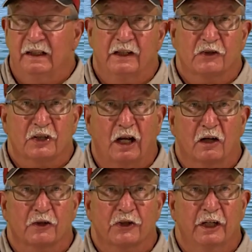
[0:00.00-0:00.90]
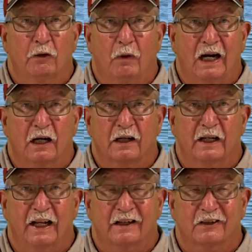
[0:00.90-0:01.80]
these solder seal wire
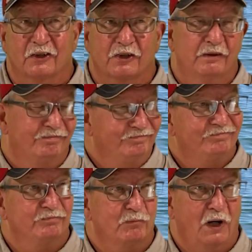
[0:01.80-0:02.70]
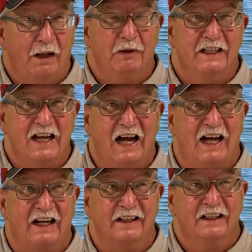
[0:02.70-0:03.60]
connectors? Probably
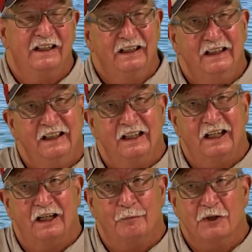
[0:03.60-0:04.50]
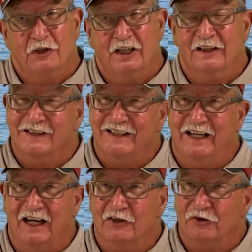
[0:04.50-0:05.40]
not. As you can see,
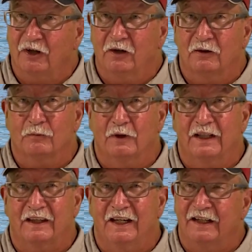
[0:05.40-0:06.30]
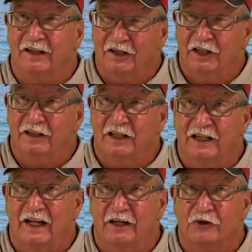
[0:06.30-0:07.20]
I struggled with getting a good
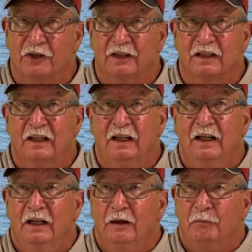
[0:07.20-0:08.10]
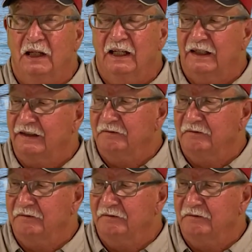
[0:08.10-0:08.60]
connection, but